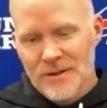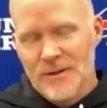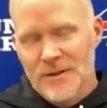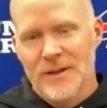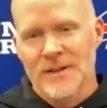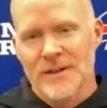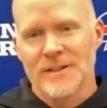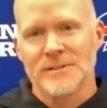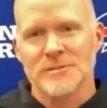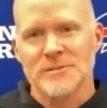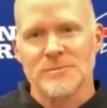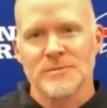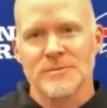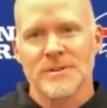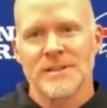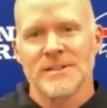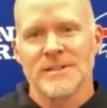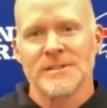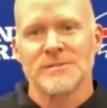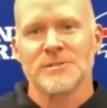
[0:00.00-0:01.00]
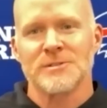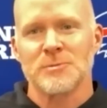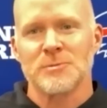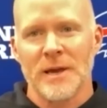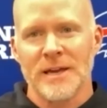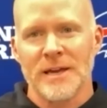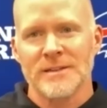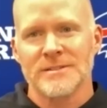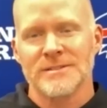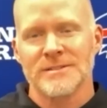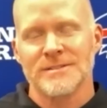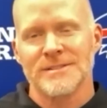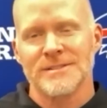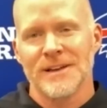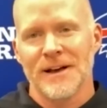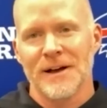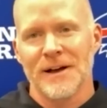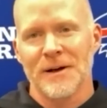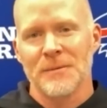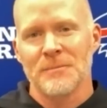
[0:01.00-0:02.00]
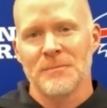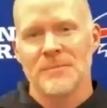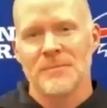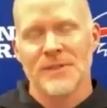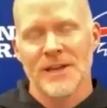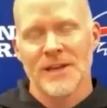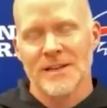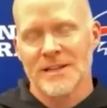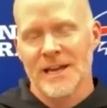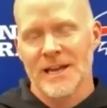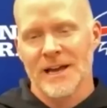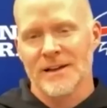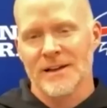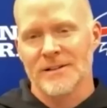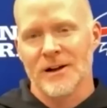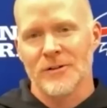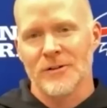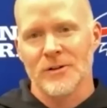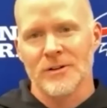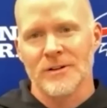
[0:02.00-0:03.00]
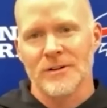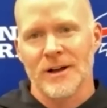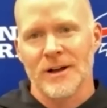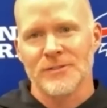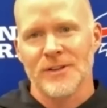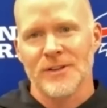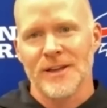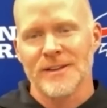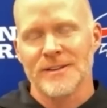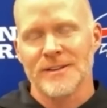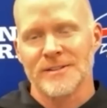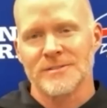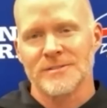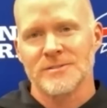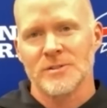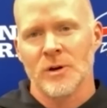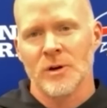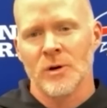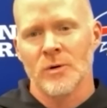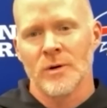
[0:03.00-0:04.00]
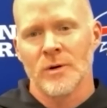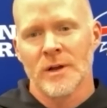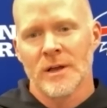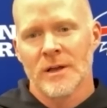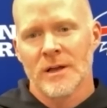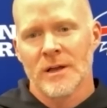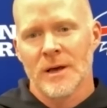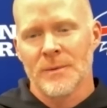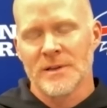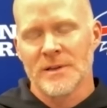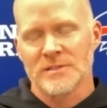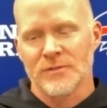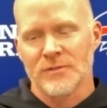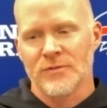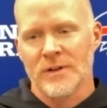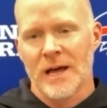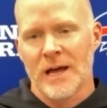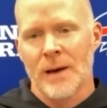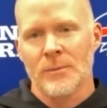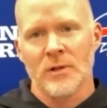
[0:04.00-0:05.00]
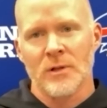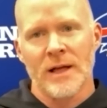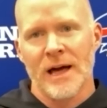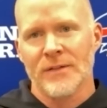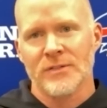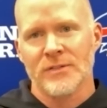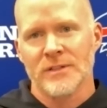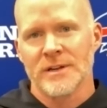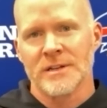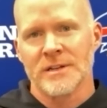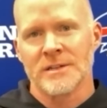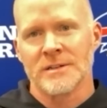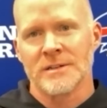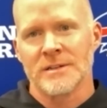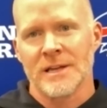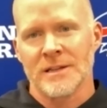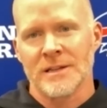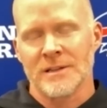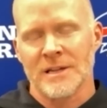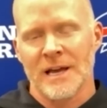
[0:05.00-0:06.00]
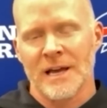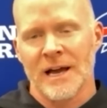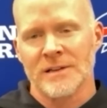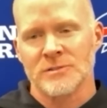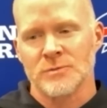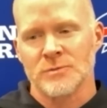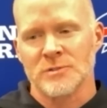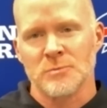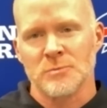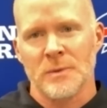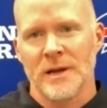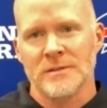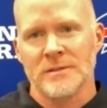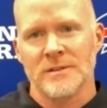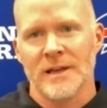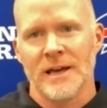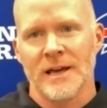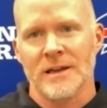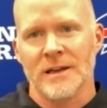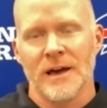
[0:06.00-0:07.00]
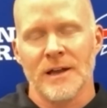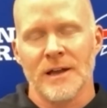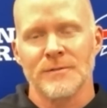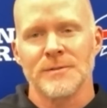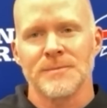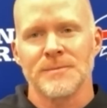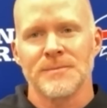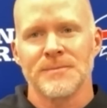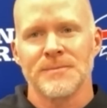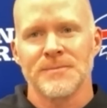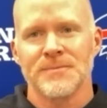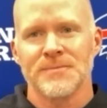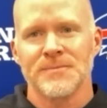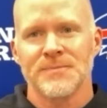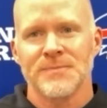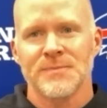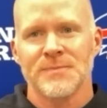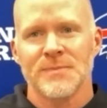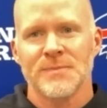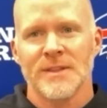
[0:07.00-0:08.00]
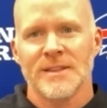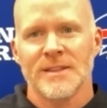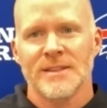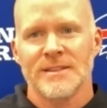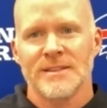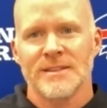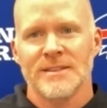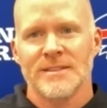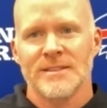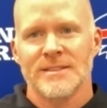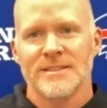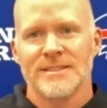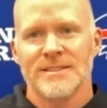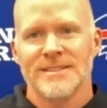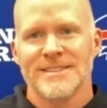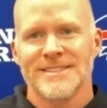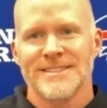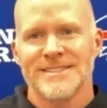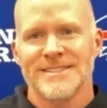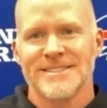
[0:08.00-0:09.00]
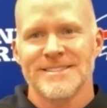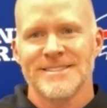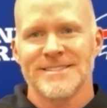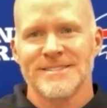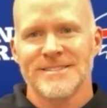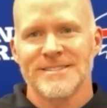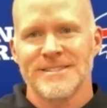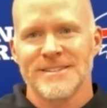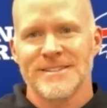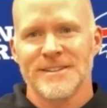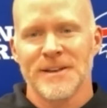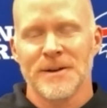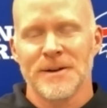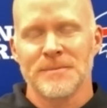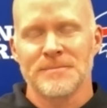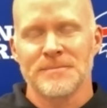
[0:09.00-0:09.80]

in his in his space, um, then yeah, I'll I'll take it. So I mean, he's a phenomenal athlete, and, and the guys respect the heck out of him. Appreciate it, Sean. Thanks. Yeah.